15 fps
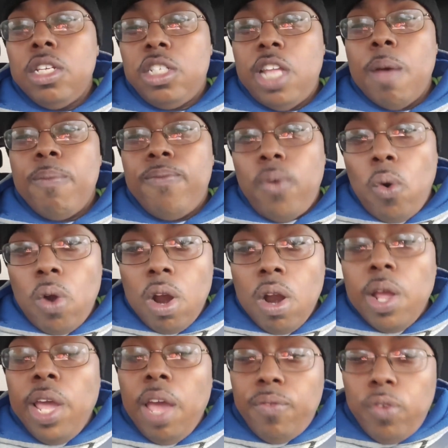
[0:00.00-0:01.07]
Step
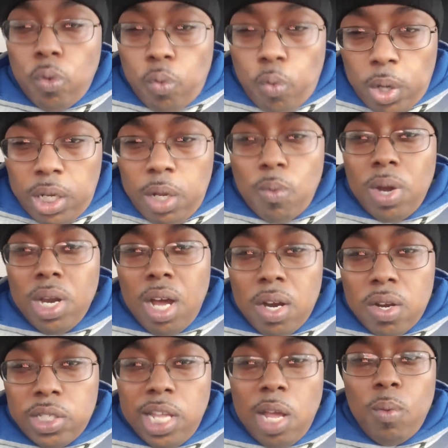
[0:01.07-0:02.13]
four, if you really want to
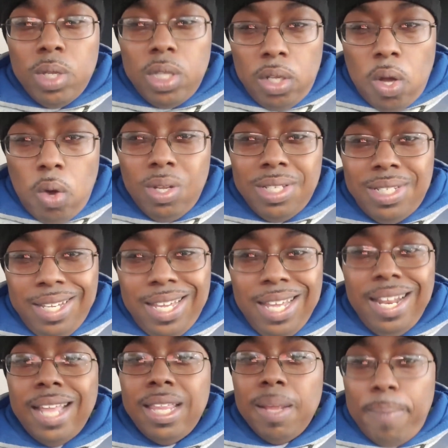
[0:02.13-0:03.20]
understand what the golden
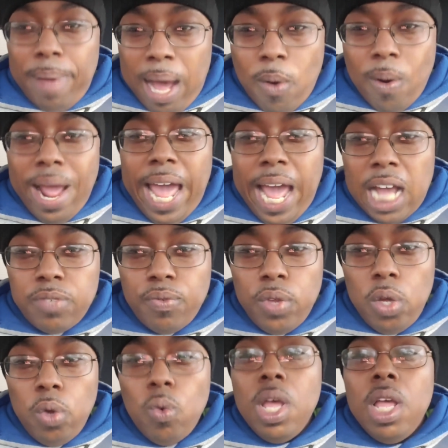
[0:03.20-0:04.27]
ticket and the power has
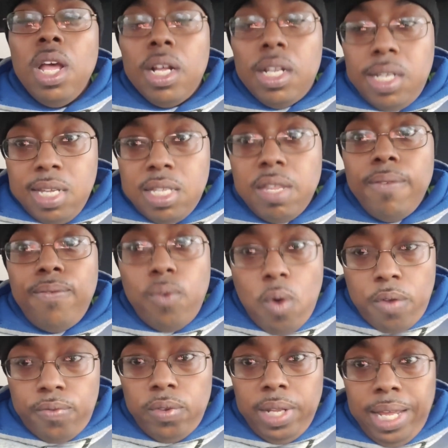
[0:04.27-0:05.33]
for you, click the
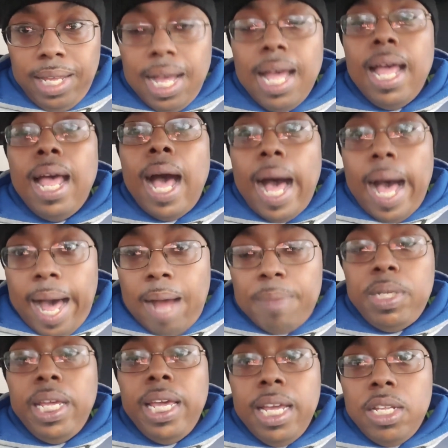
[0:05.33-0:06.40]
fourth link,
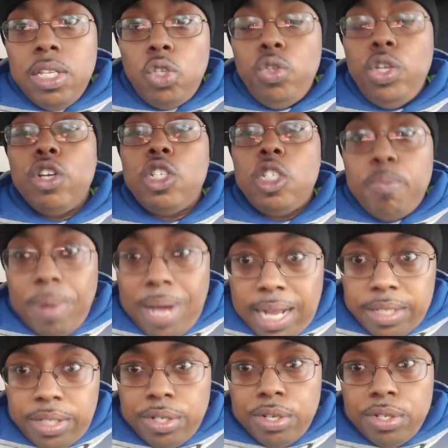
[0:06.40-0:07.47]
opt in to your
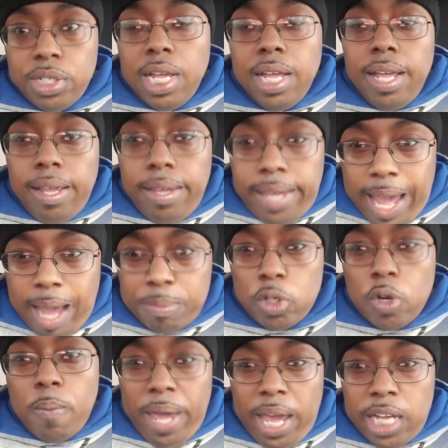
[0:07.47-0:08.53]
sponsor's
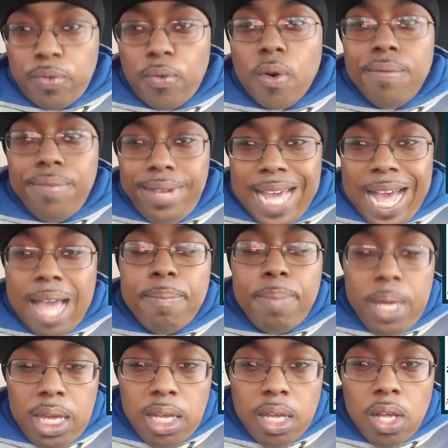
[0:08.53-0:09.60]
capture page for
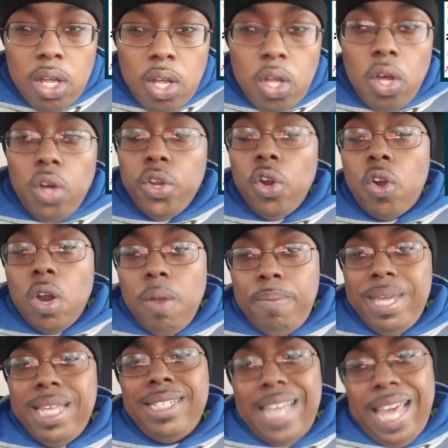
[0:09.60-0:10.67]
VIP. You're going to
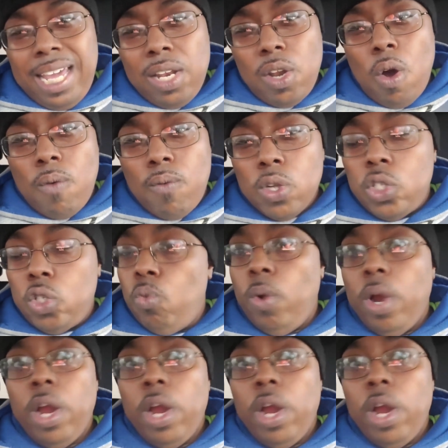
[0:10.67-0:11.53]
be taken over to